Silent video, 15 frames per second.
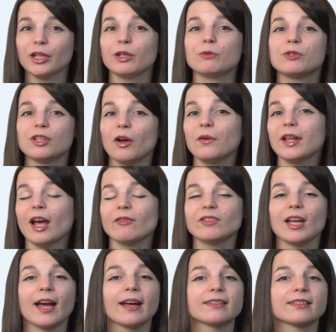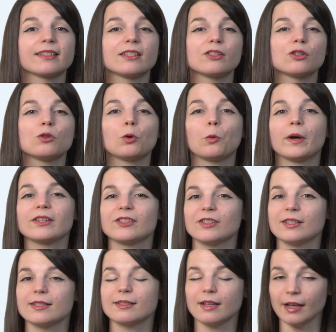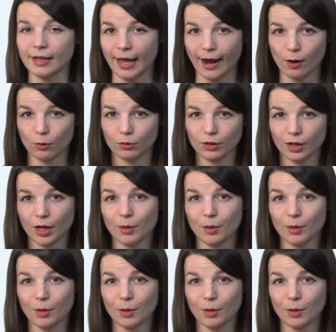you don't have to ask these 2 questions now.